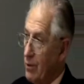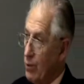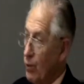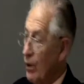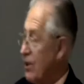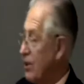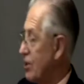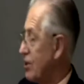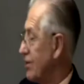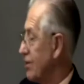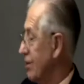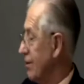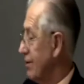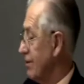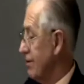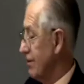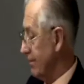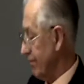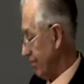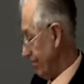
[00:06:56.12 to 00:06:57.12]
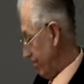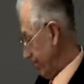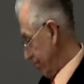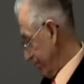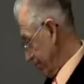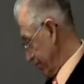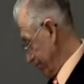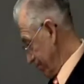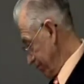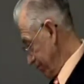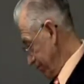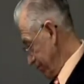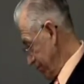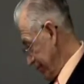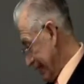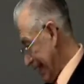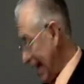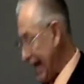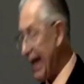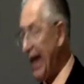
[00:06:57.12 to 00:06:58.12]
which
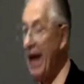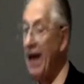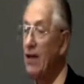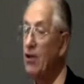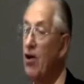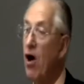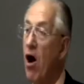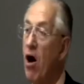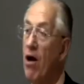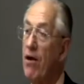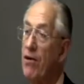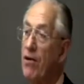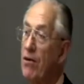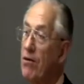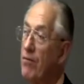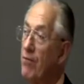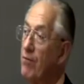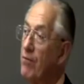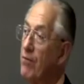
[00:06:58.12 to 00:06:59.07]
they had gotten